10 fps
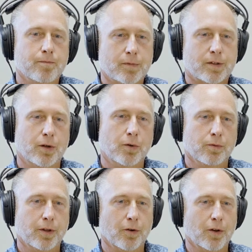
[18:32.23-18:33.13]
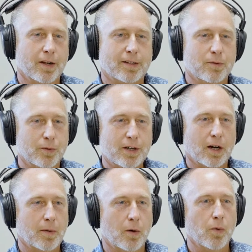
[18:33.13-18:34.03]
So, a lot of times we talk
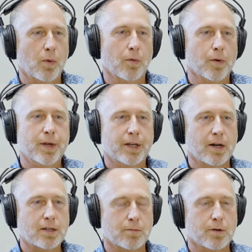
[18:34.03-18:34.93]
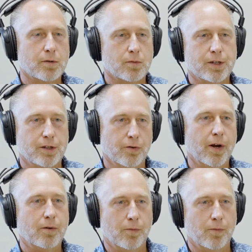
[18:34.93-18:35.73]
about we want repeat customers, which is great.